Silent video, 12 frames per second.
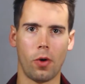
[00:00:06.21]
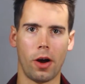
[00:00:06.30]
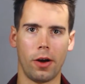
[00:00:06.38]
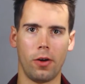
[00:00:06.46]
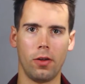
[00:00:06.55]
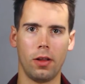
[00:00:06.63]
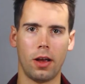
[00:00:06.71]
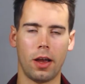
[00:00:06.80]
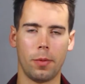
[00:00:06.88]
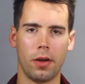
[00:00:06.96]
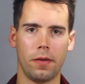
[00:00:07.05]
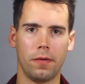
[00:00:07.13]
Ryan Ault. I am
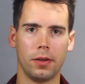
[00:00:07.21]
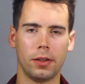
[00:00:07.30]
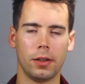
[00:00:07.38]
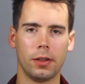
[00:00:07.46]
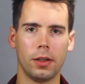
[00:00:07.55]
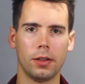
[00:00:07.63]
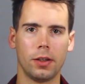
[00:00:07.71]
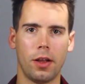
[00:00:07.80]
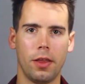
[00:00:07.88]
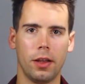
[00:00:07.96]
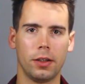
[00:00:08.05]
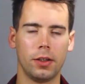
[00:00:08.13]
a physicist,
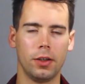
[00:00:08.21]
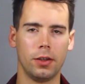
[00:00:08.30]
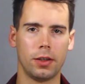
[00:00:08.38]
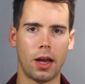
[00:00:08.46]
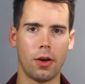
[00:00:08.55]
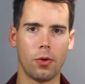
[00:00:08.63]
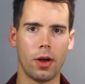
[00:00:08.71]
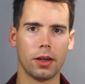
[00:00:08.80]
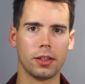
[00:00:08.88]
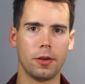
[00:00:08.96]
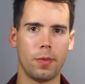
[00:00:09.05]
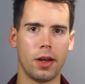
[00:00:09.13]
and this is how to
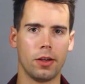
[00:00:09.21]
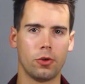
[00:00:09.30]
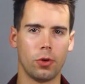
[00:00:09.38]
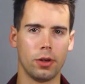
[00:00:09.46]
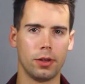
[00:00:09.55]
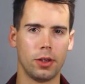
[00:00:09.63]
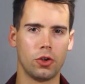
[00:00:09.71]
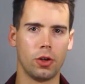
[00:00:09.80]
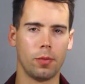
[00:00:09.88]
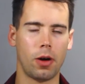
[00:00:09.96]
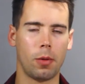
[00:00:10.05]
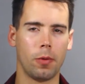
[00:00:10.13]
estimate transition
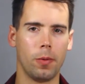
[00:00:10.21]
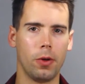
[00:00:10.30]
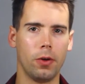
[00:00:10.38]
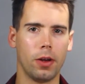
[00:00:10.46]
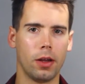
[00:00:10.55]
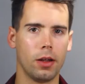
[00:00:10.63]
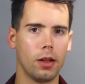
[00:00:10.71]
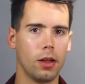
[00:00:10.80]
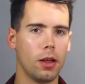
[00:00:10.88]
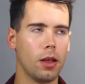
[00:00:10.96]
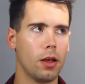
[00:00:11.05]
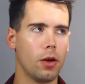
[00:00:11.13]
probability.
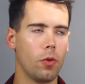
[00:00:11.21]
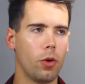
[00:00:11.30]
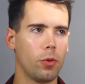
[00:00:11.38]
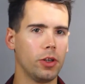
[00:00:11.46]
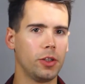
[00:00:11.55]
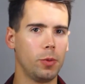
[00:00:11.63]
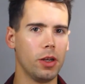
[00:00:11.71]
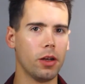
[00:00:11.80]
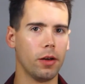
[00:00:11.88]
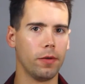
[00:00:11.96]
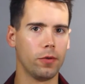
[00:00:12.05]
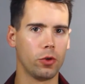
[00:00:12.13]
When we speak
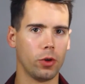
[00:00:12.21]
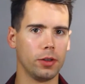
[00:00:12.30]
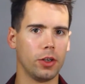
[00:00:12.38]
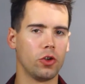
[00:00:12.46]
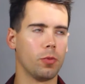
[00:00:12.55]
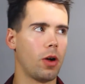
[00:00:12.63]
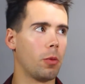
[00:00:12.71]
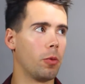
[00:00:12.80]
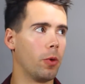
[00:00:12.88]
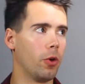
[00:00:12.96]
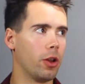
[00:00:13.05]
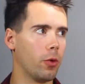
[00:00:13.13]
of transition
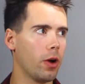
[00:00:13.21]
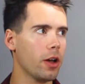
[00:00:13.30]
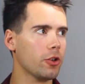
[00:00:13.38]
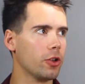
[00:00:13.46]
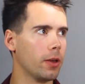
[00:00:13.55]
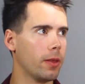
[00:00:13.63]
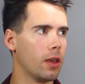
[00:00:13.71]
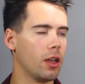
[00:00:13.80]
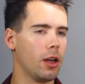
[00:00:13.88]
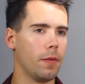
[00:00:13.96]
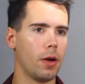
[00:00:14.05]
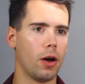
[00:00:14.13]
probability, we're actually
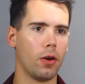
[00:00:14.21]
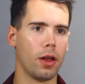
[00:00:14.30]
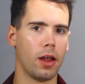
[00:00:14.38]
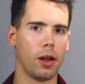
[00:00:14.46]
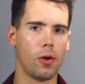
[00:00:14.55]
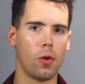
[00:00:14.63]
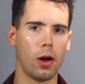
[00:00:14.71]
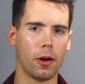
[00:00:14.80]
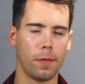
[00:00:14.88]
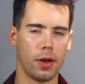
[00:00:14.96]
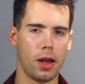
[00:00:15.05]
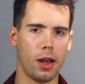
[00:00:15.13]
thinking about a quantum
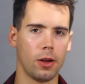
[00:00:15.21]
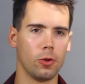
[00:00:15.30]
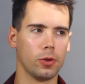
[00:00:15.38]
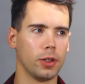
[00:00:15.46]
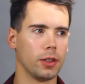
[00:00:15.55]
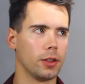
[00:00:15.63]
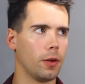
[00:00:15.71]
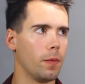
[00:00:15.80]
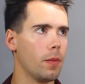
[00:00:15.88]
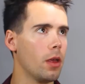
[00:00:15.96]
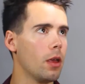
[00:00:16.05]
mechanical system.